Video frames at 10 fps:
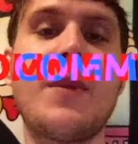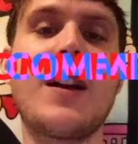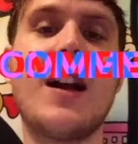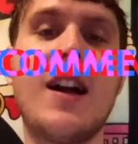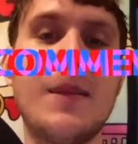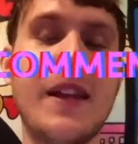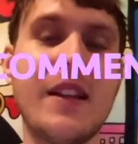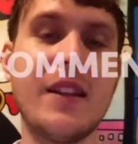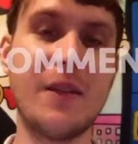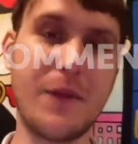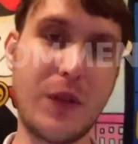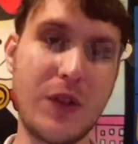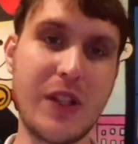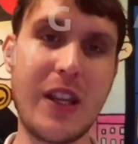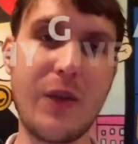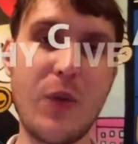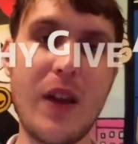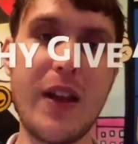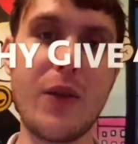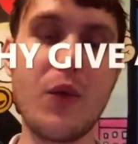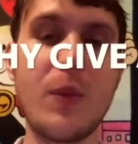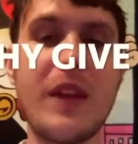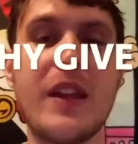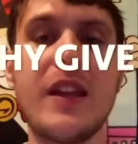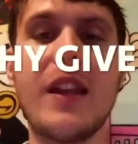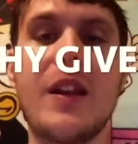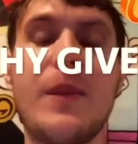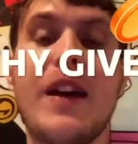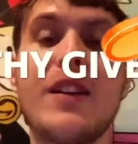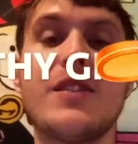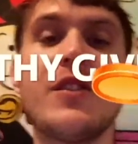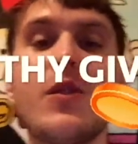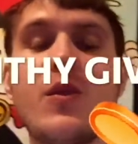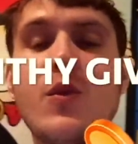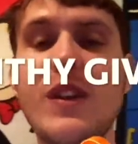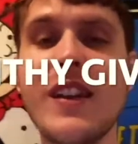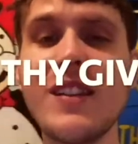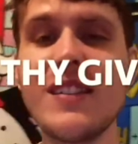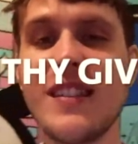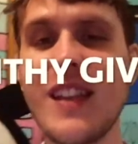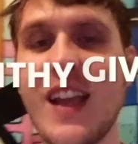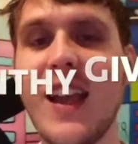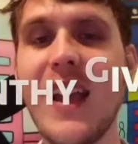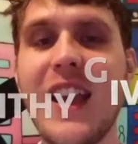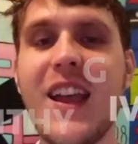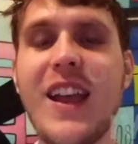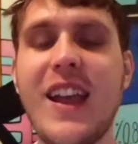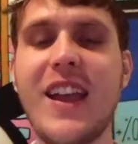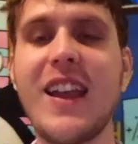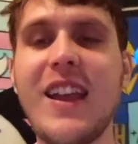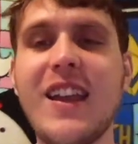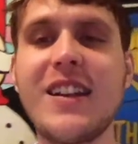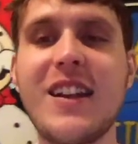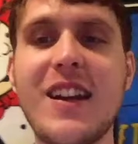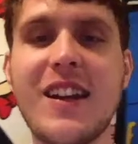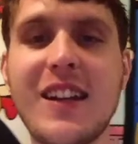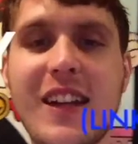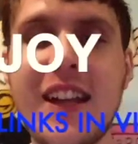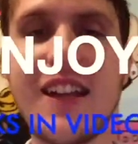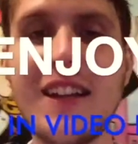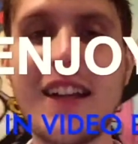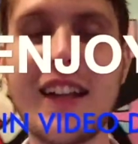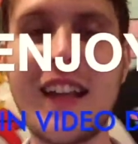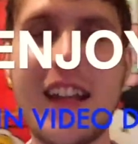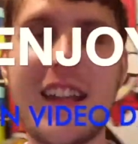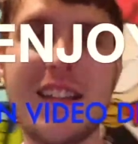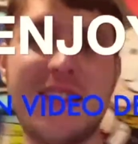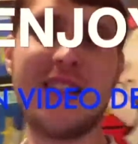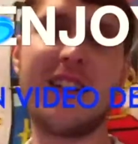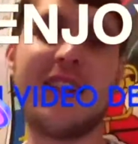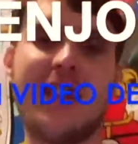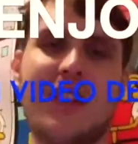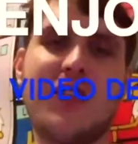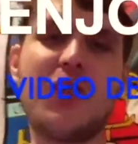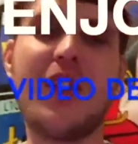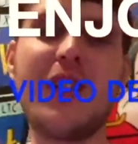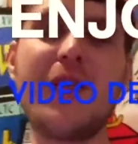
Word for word: a comment. First giveaway will be in about two weeks. And uh, yeah, enjoy the